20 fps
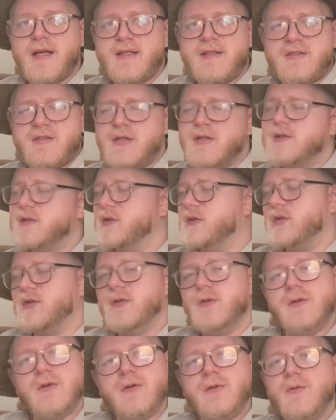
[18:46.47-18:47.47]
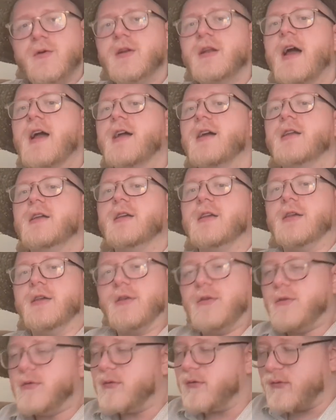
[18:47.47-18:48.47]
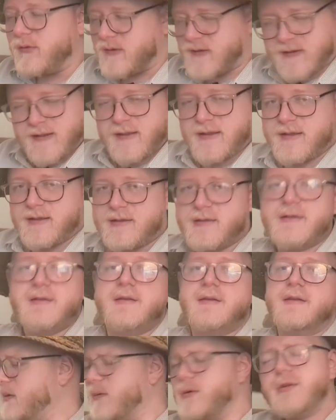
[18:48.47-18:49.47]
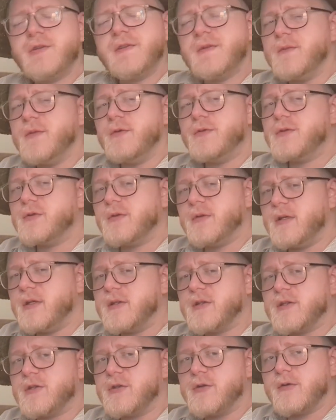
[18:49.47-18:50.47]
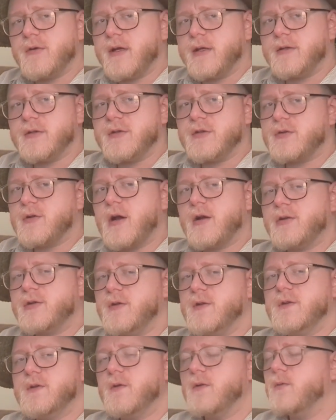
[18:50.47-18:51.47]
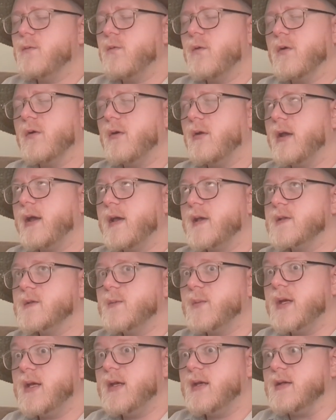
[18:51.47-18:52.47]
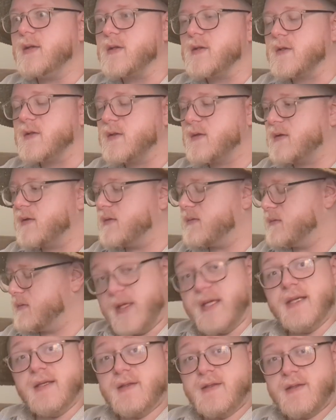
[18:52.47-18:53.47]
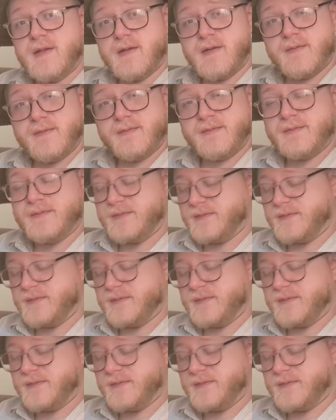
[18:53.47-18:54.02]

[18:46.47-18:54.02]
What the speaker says: It's just a tool. We're not going to use it. We're just mutually assuring destruction so the world has peace." Peace.